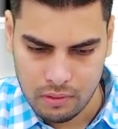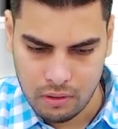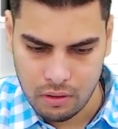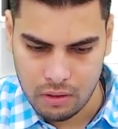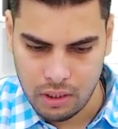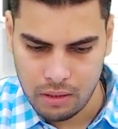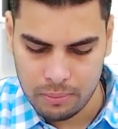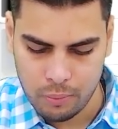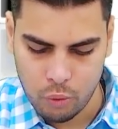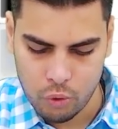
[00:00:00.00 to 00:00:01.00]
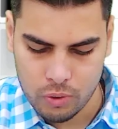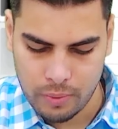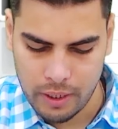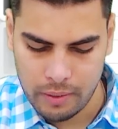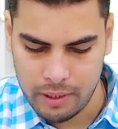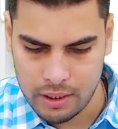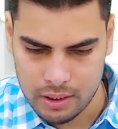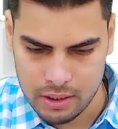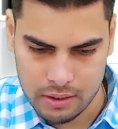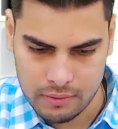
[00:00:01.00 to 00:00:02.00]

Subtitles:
on a post-paid basis.